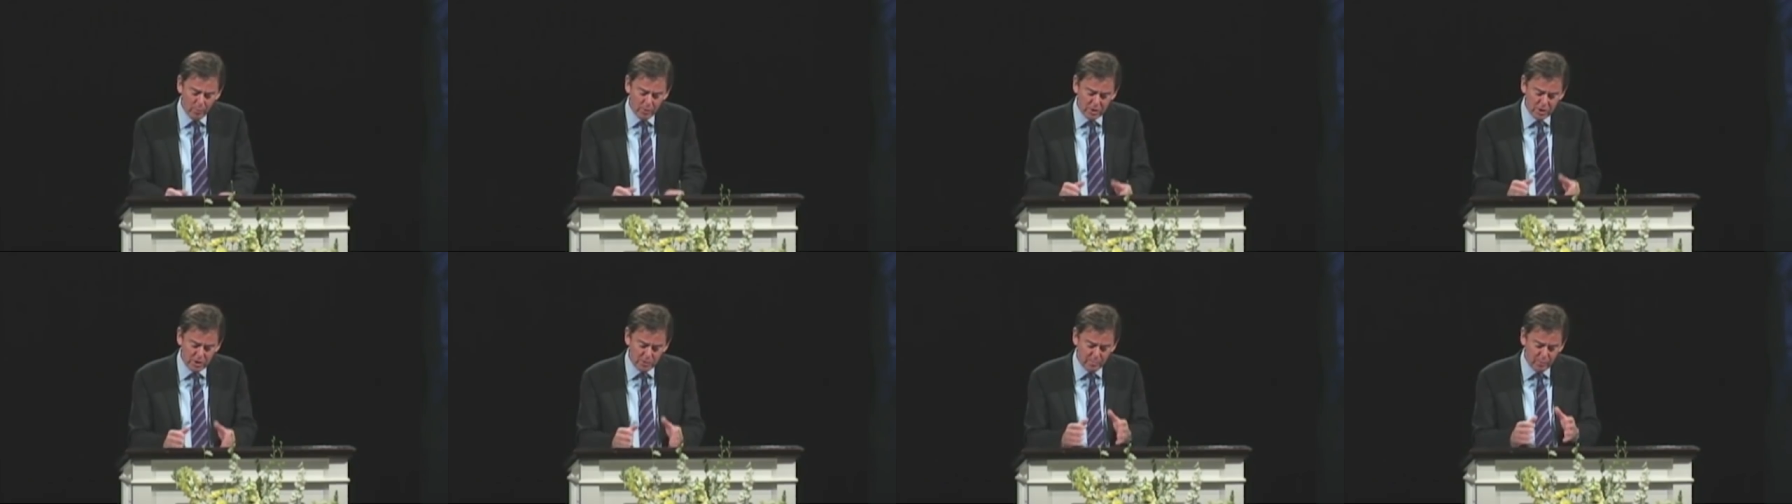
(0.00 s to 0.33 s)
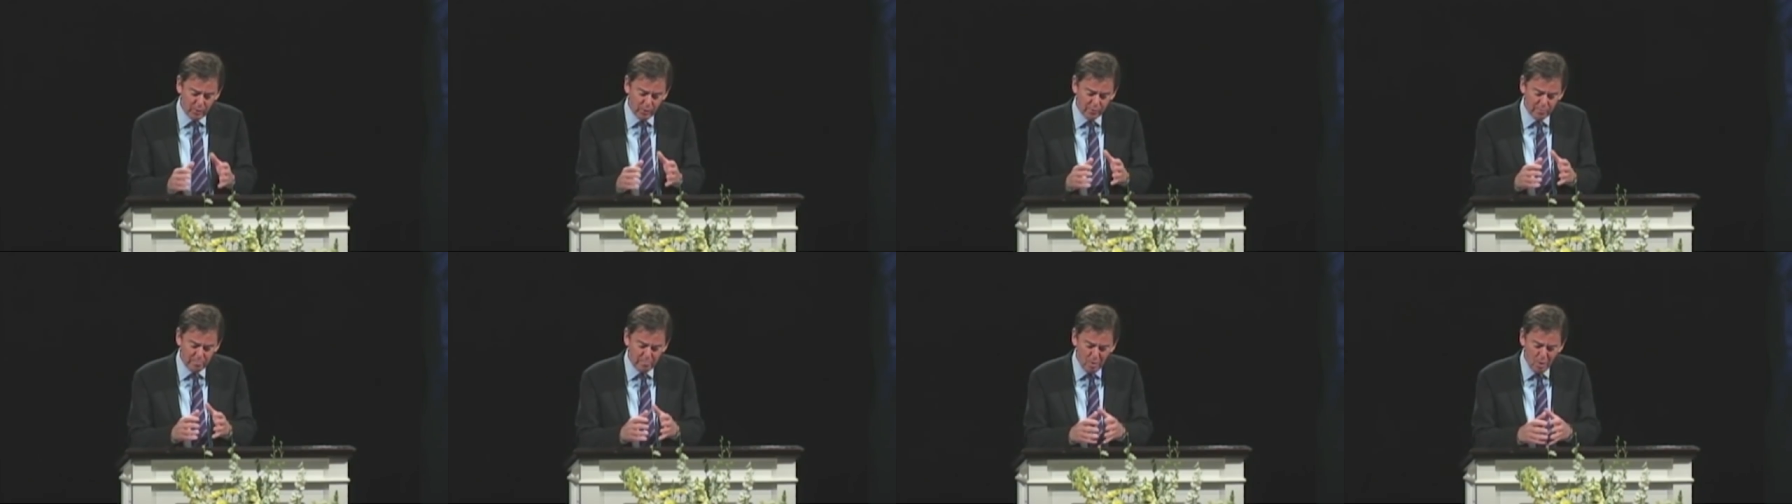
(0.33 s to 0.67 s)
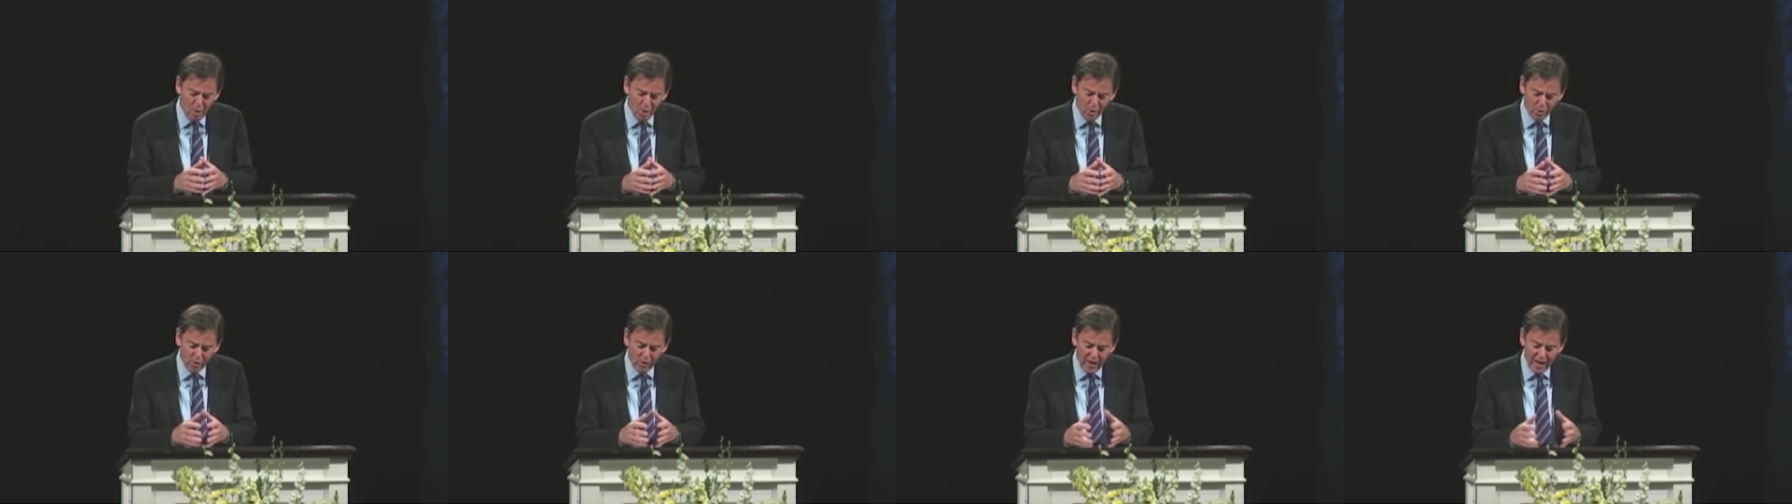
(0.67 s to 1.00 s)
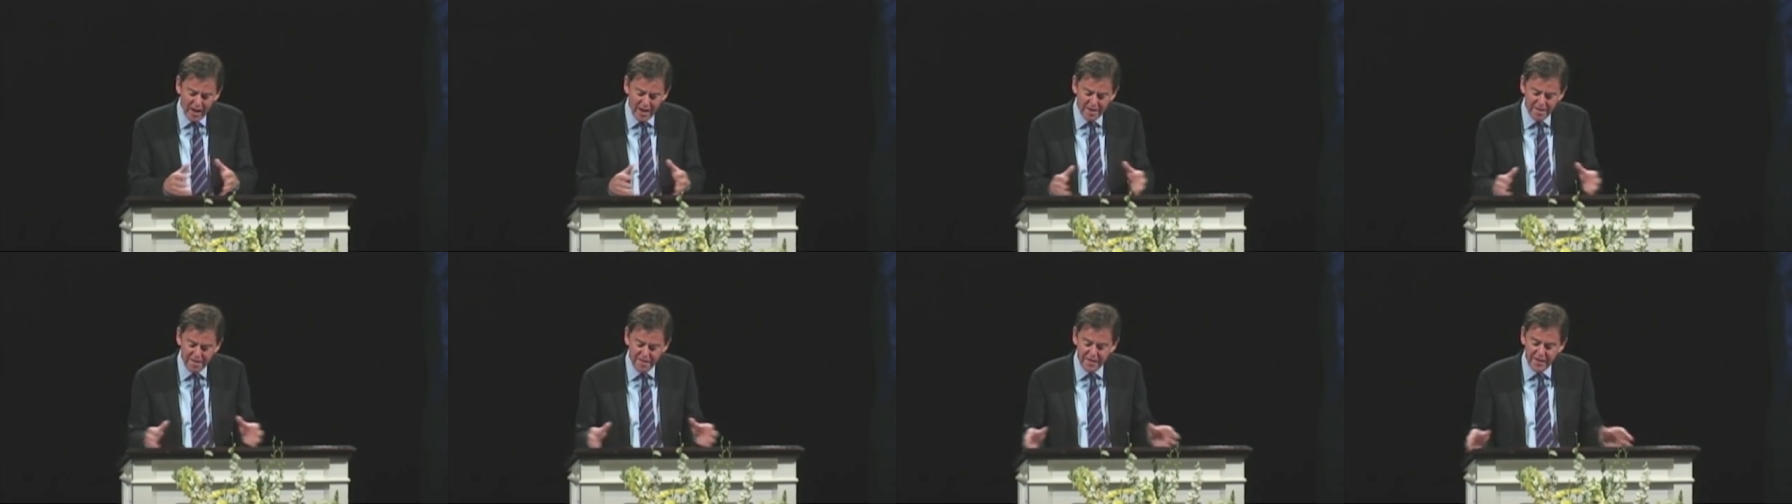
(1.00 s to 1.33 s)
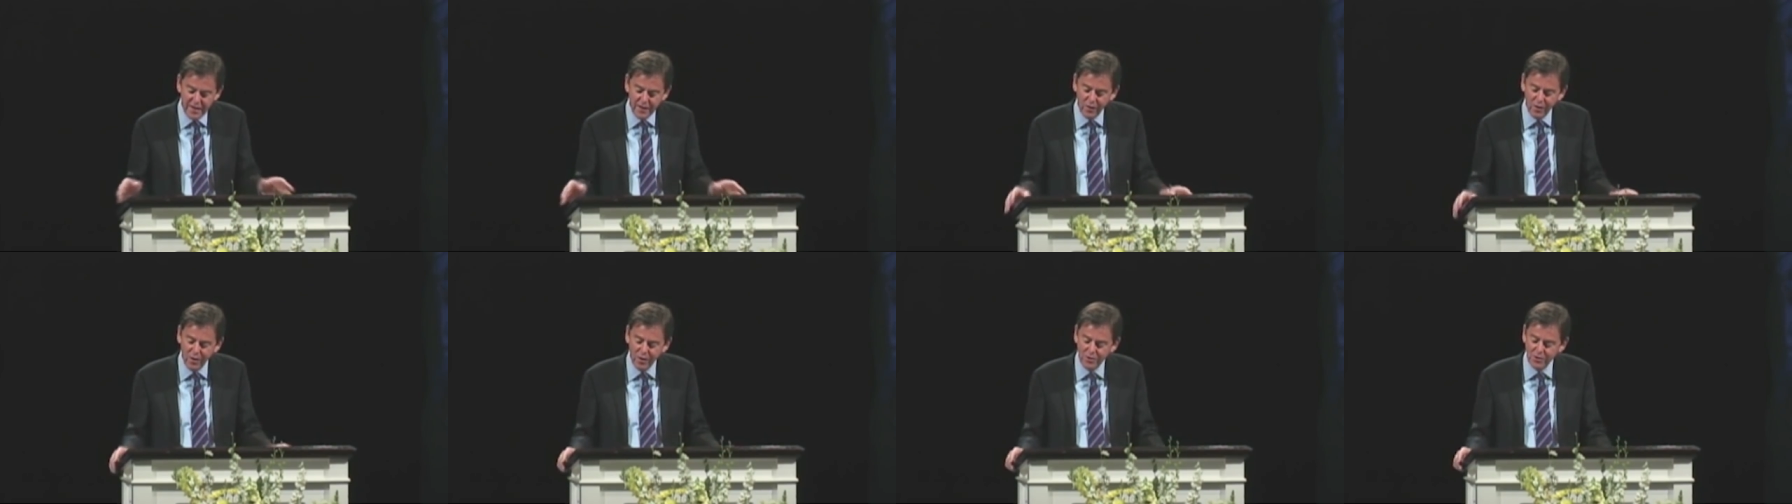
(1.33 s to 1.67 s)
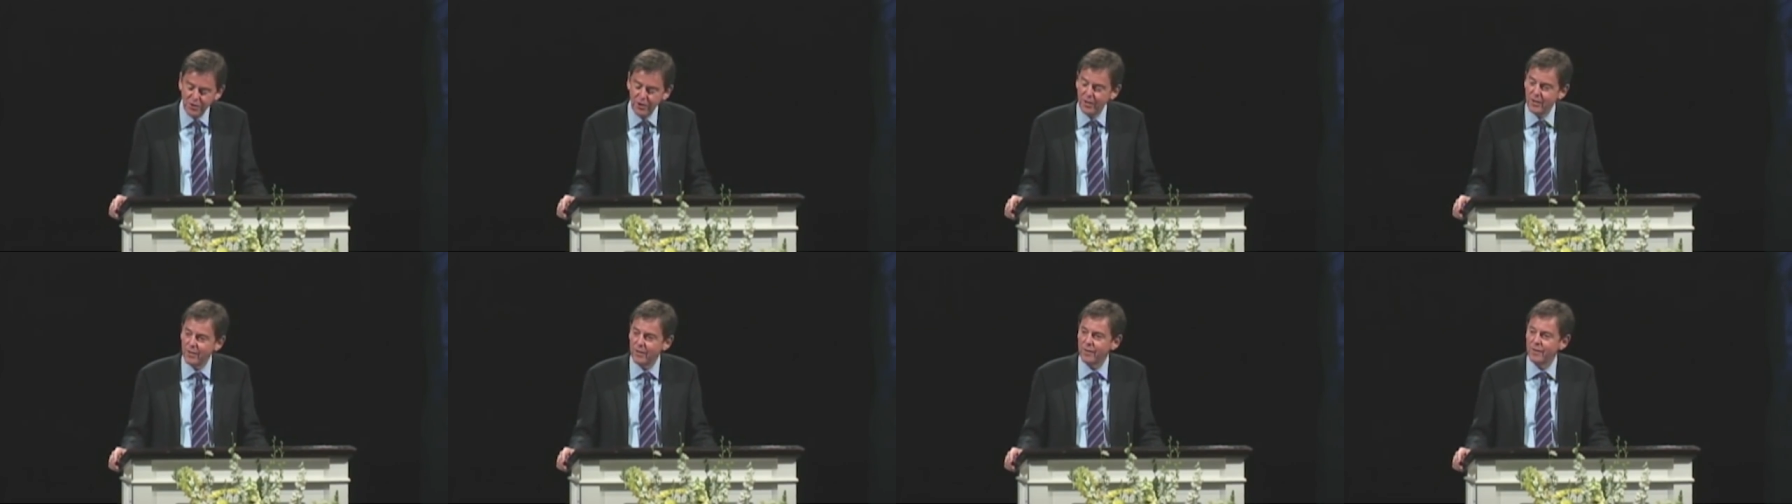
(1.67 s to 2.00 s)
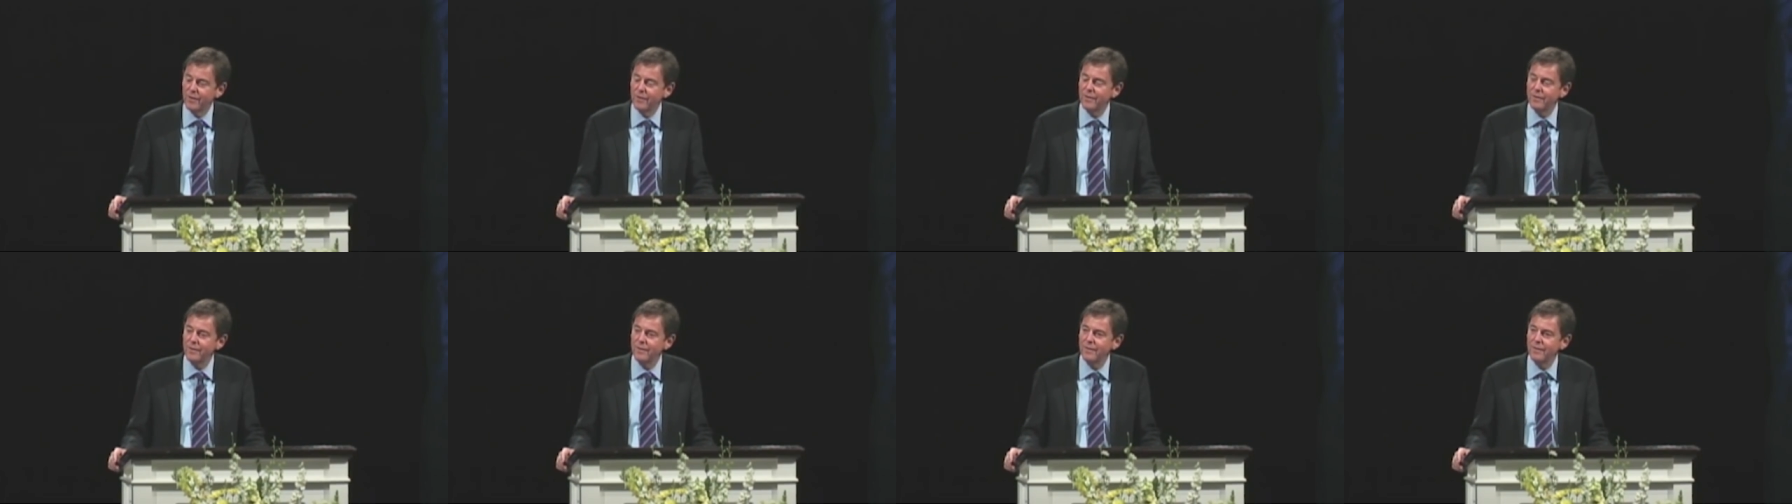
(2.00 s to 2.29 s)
which is both moral and theological.